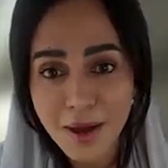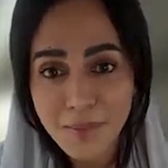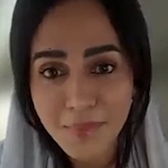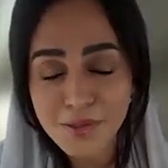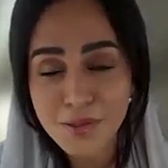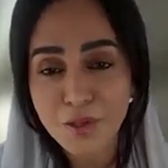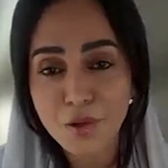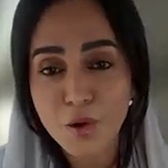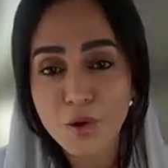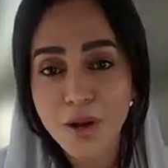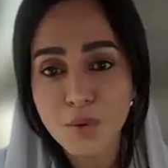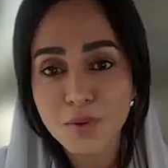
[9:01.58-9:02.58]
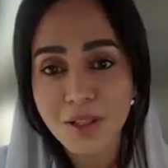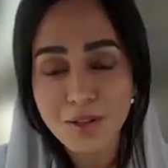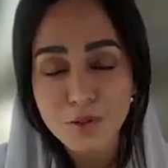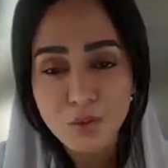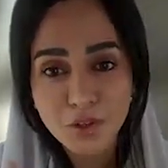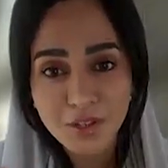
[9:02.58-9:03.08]
within my muscle, or I
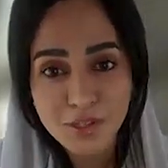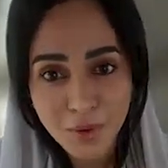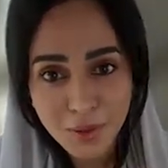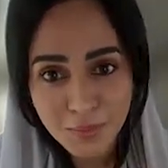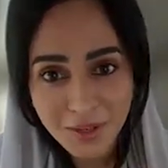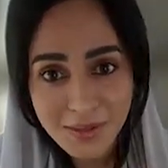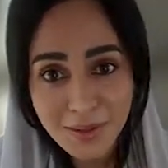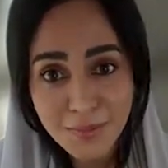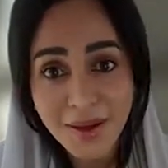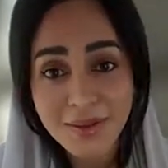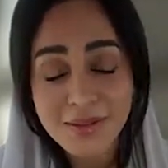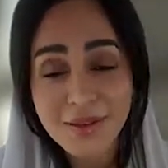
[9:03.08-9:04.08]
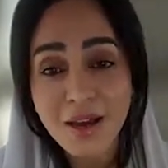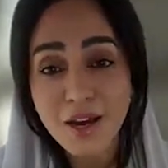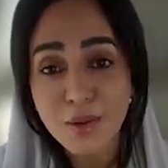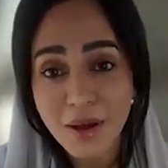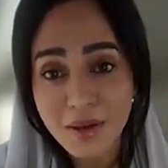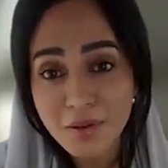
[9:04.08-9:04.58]
would like to increase my muscle
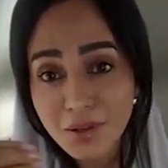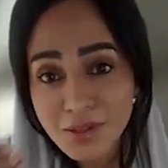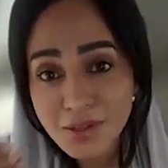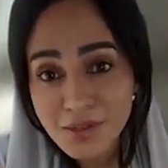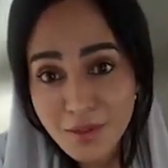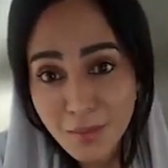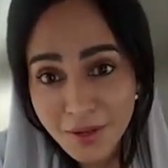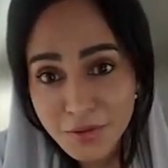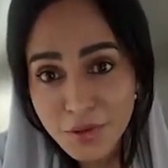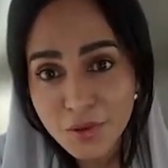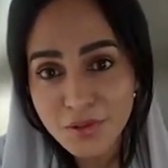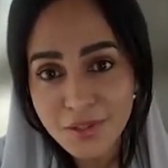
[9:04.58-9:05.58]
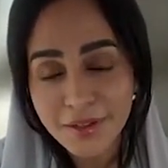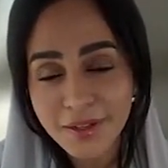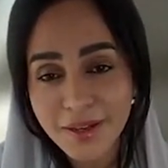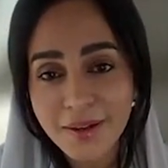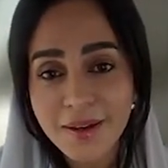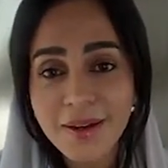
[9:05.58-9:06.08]
mass by increasing the
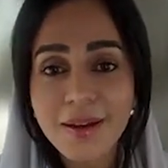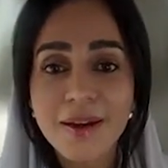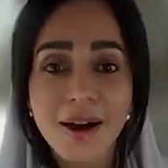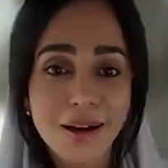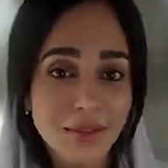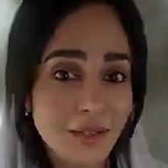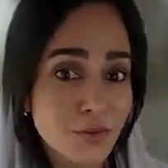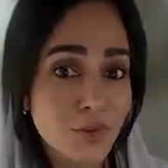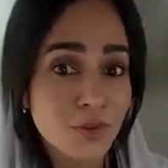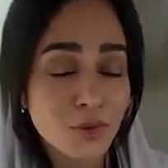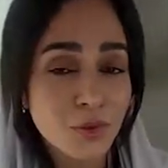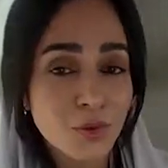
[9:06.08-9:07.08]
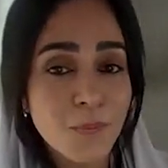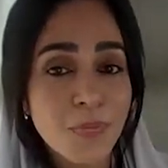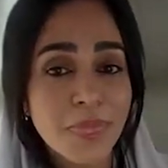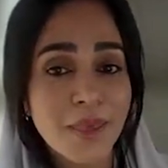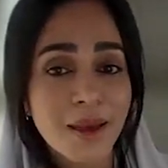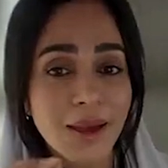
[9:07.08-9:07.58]
mitochondria, I need to
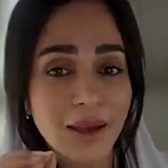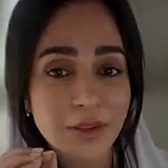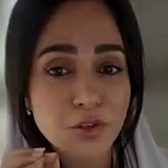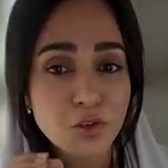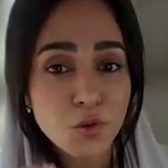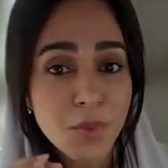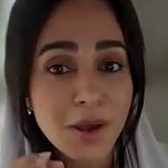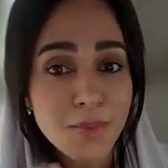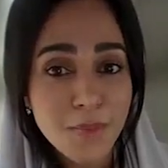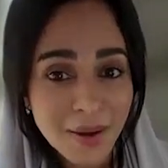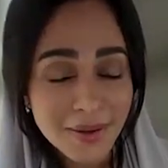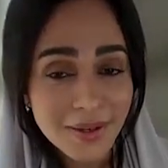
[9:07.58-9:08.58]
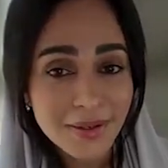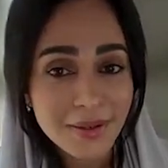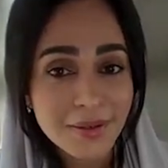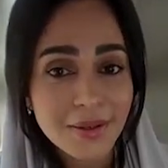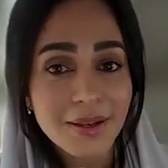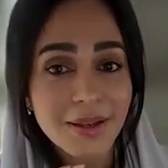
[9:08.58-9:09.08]
do a tumor
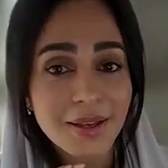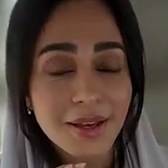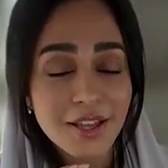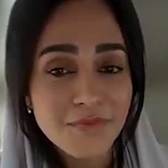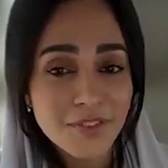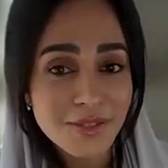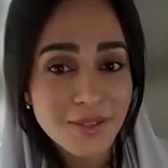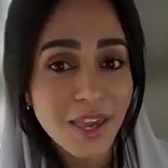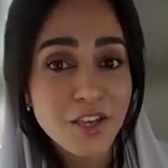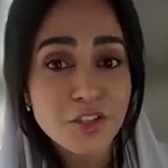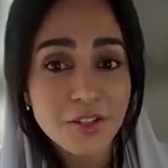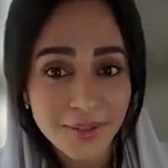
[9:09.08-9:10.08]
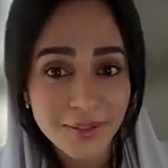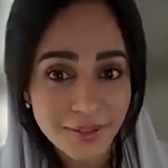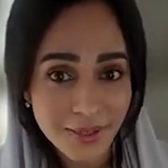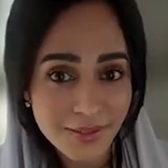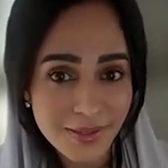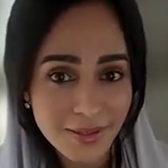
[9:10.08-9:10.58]
marker
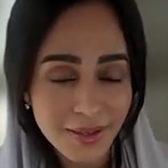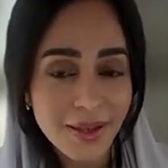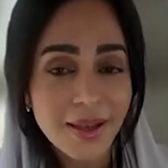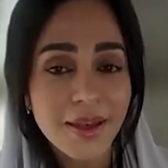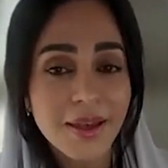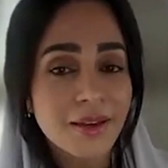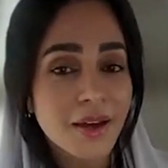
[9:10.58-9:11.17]
investigation and test.